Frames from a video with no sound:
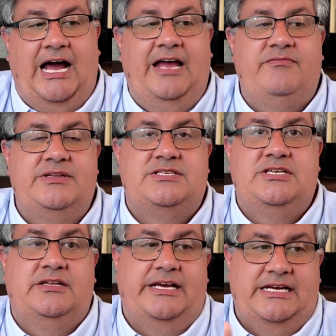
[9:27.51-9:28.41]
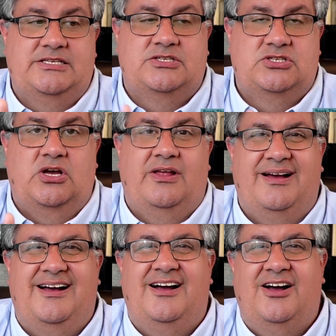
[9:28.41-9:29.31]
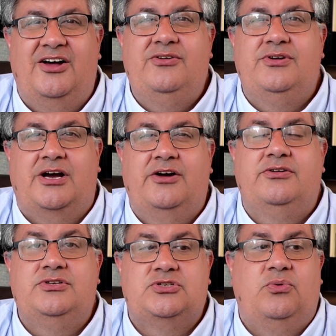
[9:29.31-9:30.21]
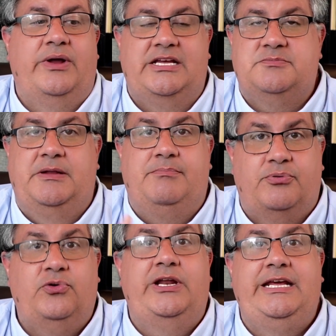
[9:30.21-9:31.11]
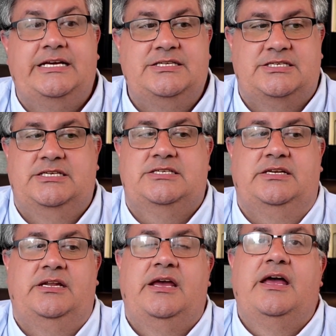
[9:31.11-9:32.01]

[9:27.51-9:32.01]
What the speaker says: I've been seeing, like I saw, 100 to 120 has been pretty consistent.